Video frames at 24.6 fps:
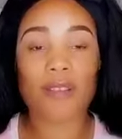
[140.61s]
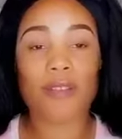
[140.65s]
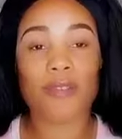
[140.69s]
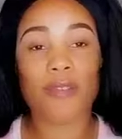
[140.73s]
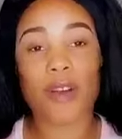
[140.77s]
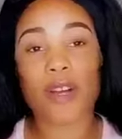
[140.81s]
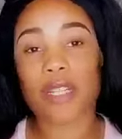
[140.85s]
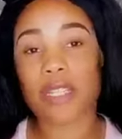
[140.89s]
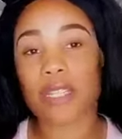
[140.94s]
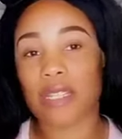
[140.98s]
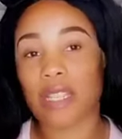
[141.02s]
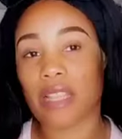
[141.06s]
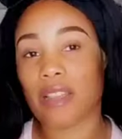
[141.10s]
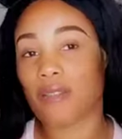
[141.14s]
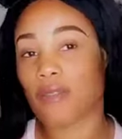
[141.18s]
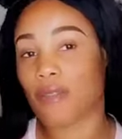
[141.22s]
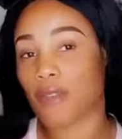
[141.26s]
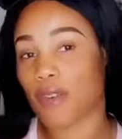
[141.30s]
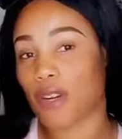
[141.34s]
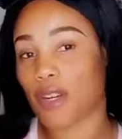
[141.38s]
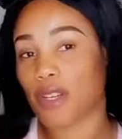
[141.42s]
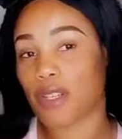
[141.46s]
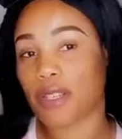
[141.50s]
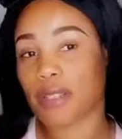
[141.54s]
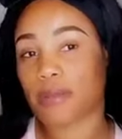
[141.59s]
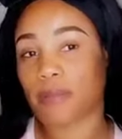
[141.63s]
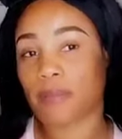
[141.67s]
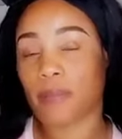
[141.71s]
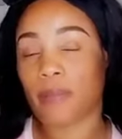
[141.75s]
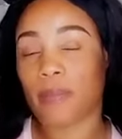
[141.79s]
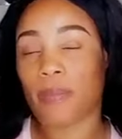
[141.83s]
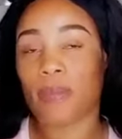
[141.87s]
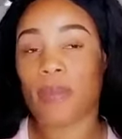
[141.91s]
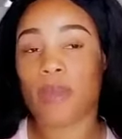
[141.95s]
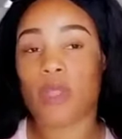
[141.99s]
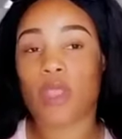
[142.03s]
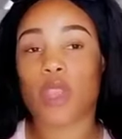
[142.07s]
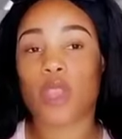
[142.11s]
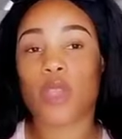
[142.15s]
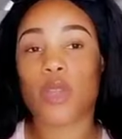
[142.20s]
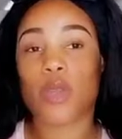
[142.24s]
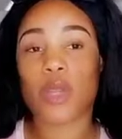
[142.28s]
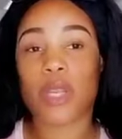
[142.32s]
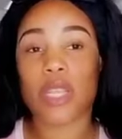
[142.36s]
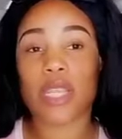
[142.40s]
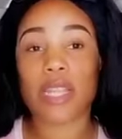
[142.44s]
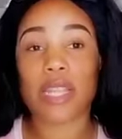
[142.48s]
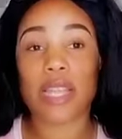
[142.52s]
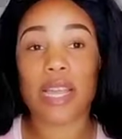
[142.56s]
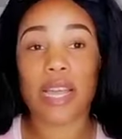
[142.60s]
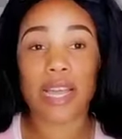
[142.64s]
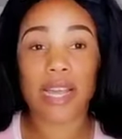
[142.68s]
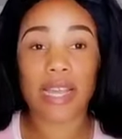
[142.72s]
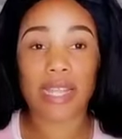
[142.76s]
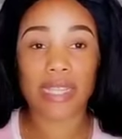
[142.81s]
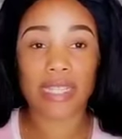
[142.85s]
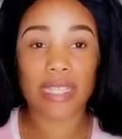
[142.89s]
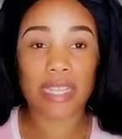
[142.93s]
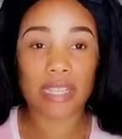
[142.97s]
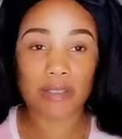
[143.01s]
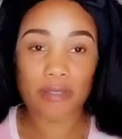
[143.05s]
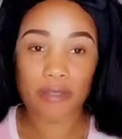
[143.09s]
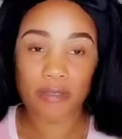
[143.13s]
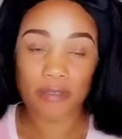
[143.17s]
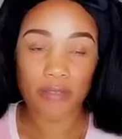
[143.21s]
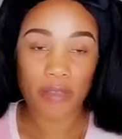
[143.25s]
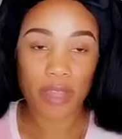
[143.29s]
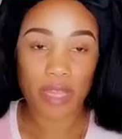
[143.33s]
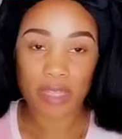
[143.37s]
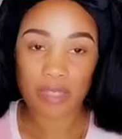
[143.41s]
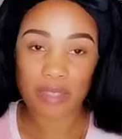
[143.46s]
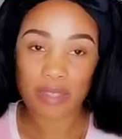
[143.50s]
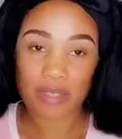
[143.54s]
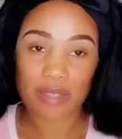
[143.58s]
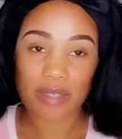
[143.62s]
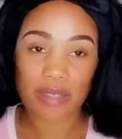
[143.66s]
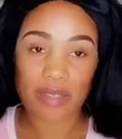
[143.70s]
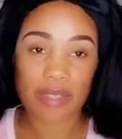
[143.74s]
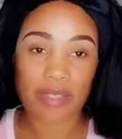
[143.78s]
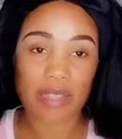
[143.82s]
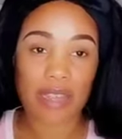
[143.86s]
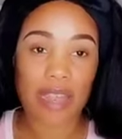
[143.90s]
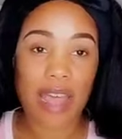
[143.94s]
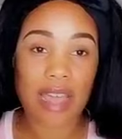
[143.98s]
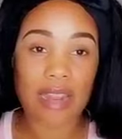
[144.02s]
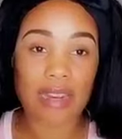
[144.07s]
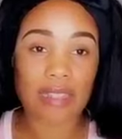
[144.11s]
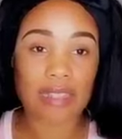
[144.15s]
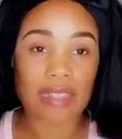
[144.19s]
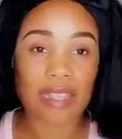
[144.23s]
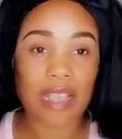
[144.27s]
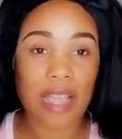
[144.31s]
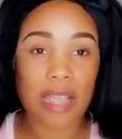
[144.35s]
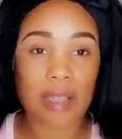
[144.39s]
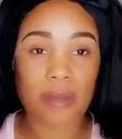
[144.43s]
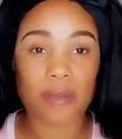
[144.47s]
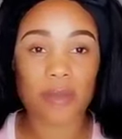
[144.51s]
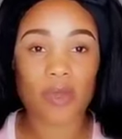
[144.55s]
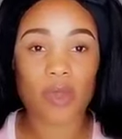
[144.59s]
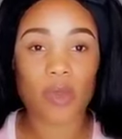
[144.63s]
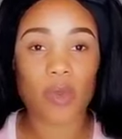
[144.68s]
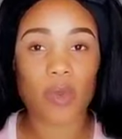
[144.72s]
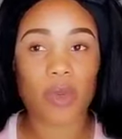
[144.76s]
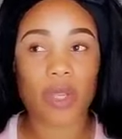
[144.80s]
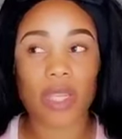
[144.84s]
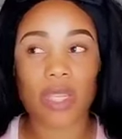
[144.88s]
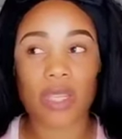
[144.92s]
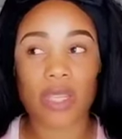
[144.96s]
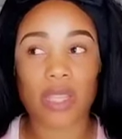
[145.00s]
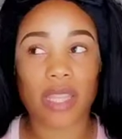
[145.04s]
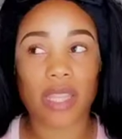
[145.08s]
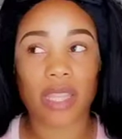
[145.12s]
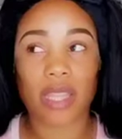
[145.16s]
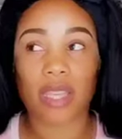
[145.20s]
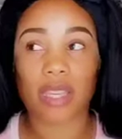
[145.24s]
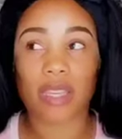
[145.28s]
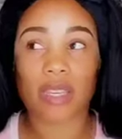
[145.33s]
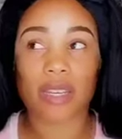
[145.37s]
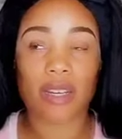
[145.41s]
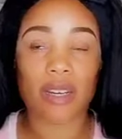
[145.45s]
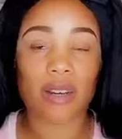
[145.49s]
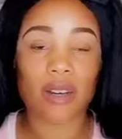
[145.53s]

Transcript: First thing first, you need a clean face, because a lot of times we think,